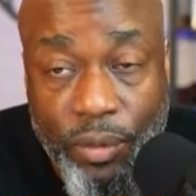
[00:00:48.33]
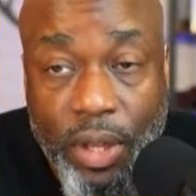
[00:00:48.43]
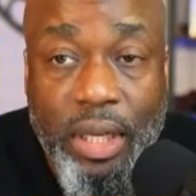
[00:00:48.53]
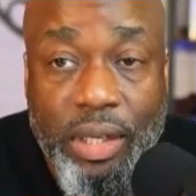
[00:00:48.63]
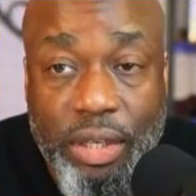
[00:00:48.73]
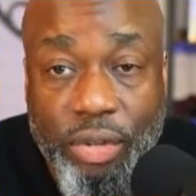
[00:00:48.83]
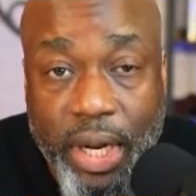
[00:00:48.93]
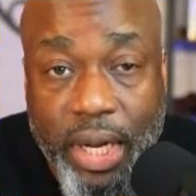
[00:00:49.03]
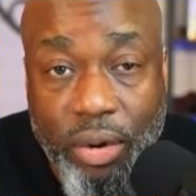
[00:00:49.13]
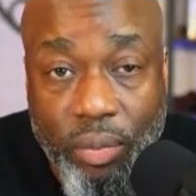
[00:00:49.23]
because here's what
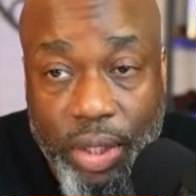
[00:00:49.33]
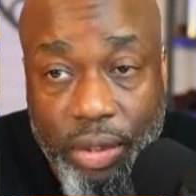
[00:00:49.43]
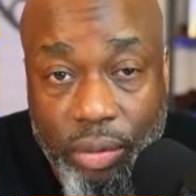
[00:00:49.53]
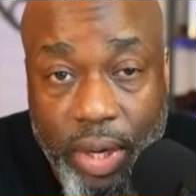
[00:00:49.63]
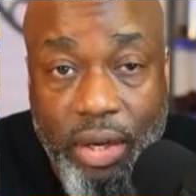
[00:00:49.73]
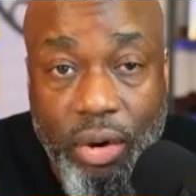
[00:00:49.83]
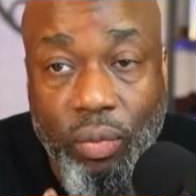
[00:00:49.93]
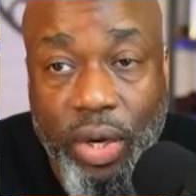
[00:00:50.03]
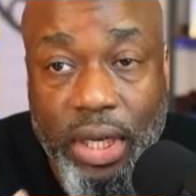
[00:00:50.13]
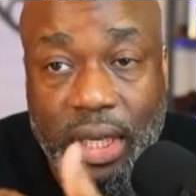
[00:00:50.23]
i don't want to do i don't
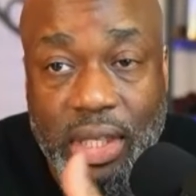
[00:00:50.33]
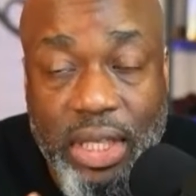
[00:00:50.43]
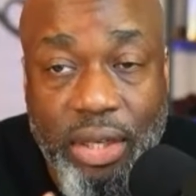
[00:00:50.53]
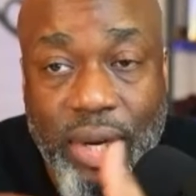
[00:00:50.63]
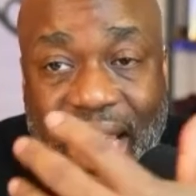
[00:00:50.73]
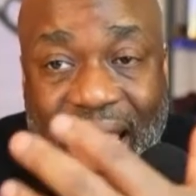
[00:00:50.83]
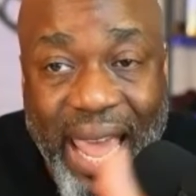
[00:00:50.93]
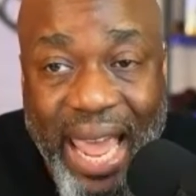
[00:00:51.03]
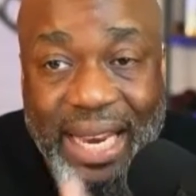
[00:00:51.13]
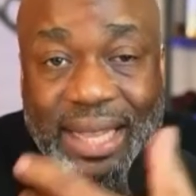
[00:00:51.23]
want to continue to
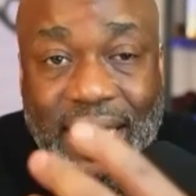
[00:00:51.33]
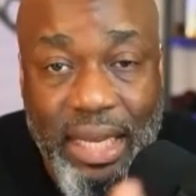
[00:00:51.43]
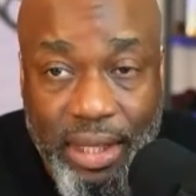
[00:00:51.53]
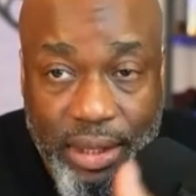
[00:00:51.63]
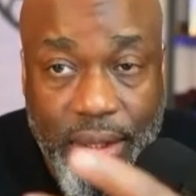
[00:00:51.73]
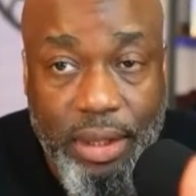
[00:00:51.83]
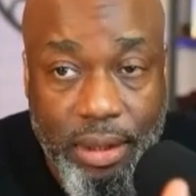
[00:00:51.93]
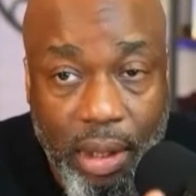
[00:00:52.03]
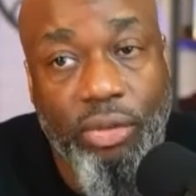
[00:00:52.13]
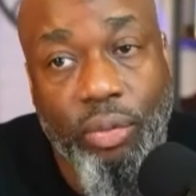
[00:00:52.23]
add things
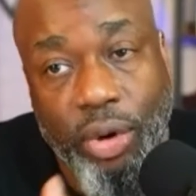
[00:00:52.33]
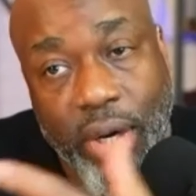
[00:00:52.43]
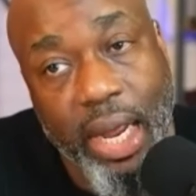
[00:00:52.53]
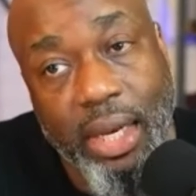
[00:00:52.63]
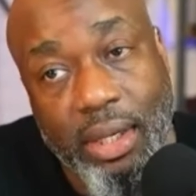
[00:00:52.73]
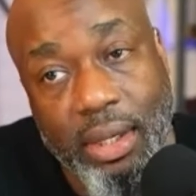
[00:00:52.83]
if we're not